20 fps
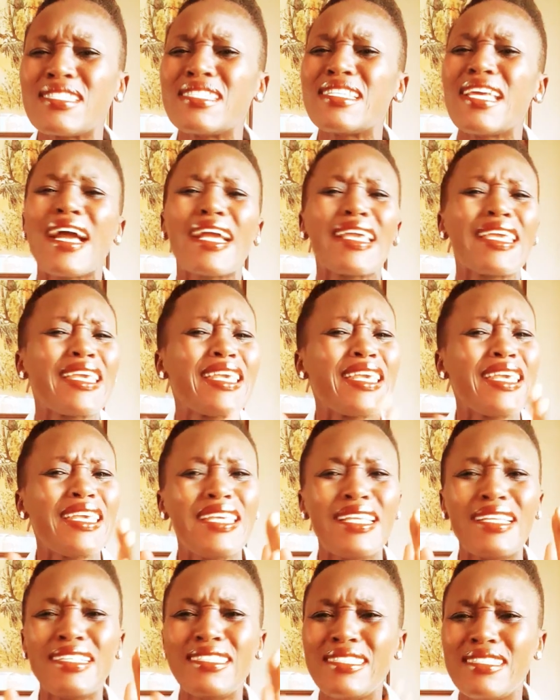they are
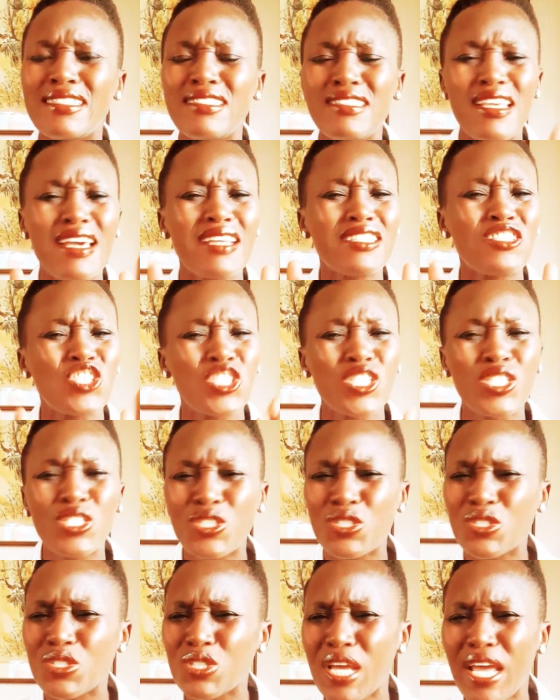killed, their
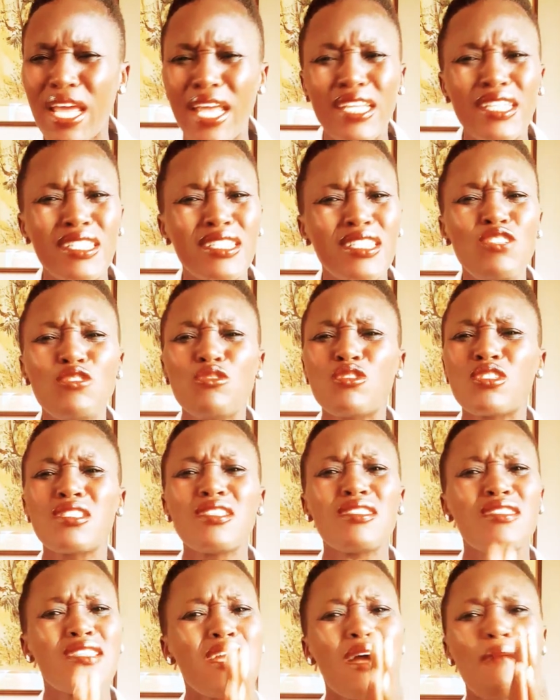children, you see,
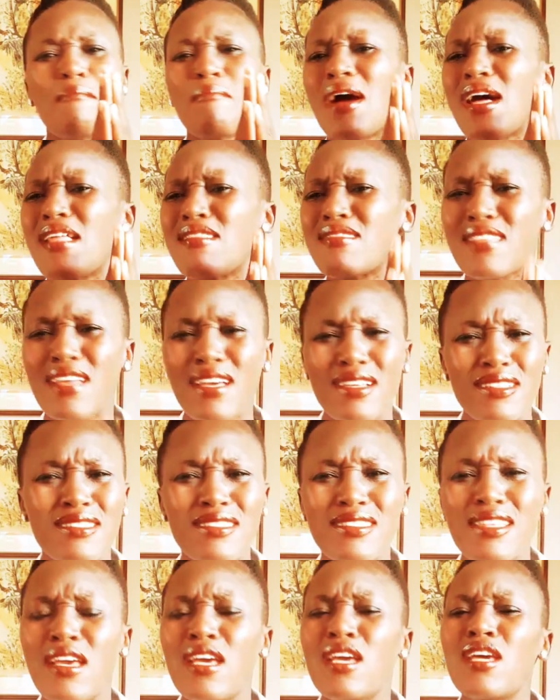their mothers.
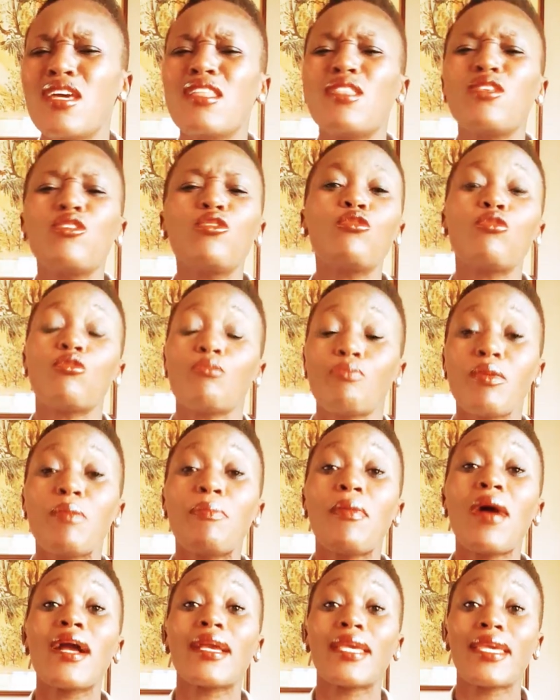People
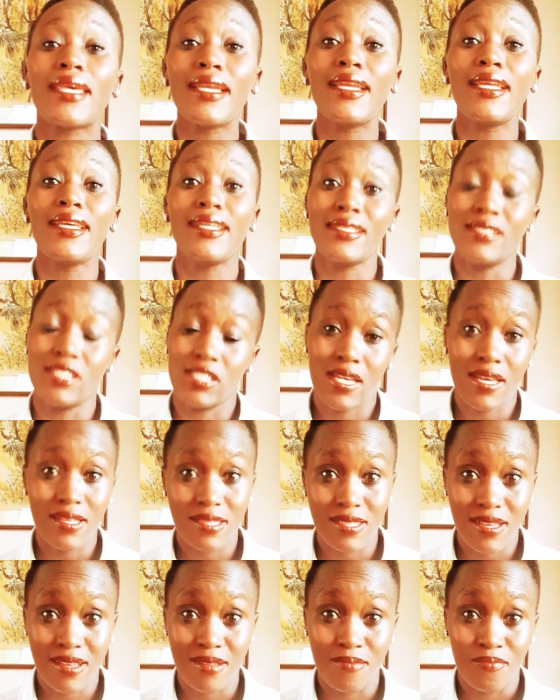are killing each
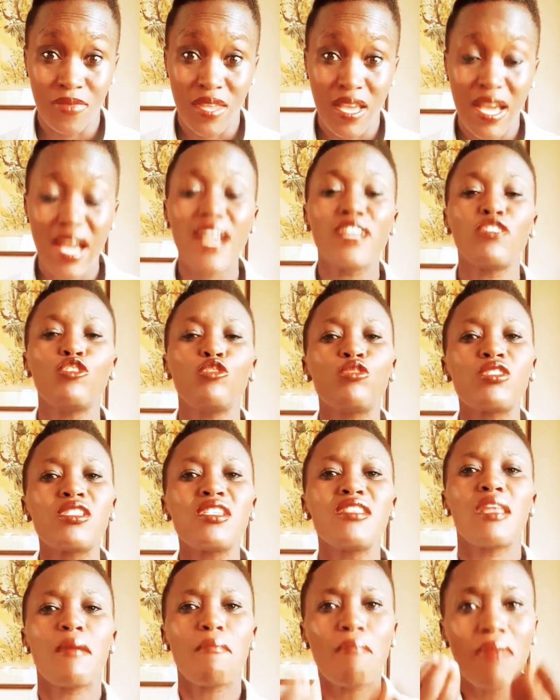other. And you see,
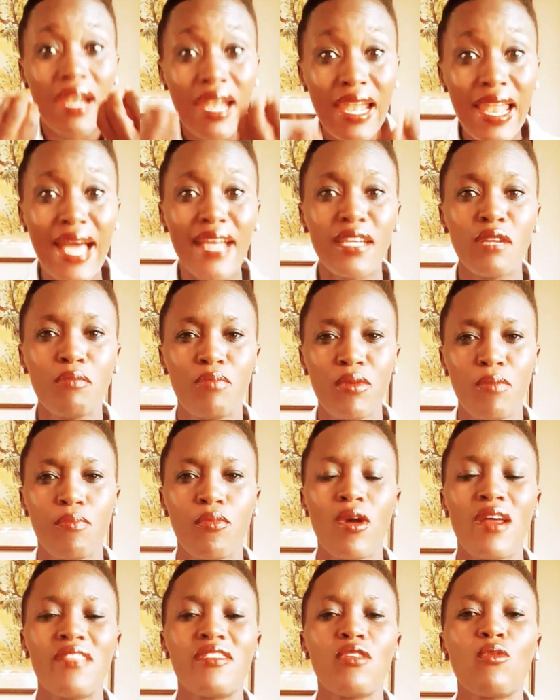the blood people
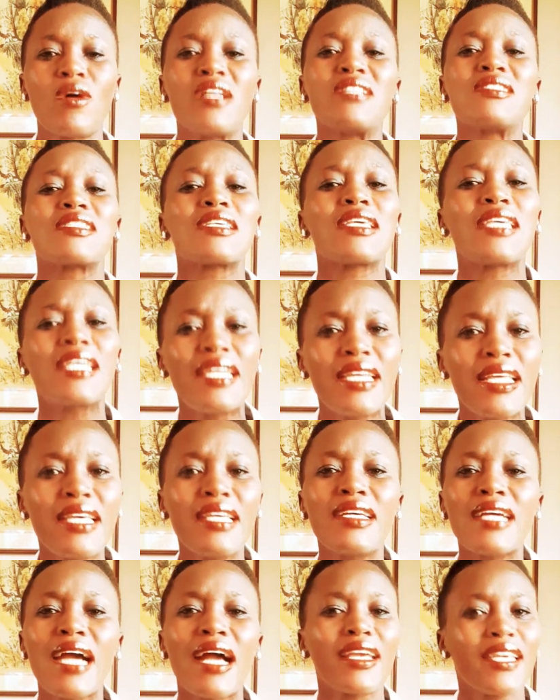are the ones
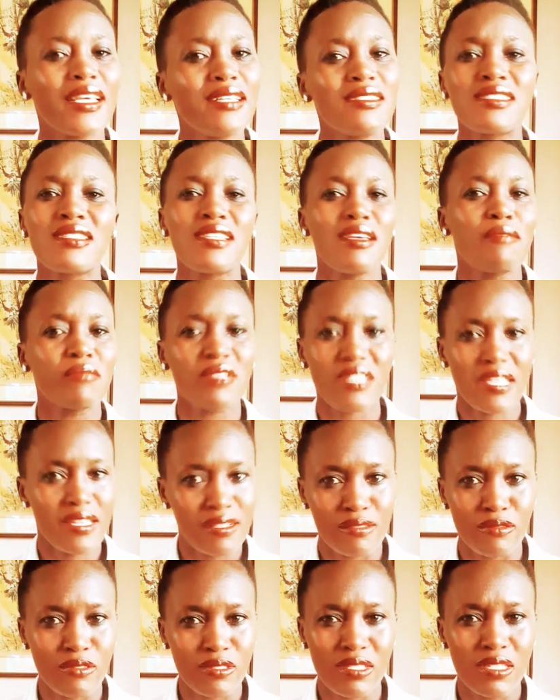killing against
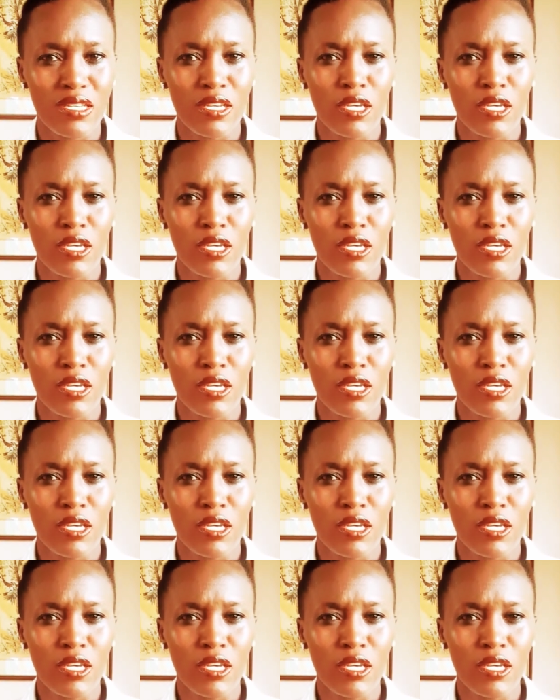themselves.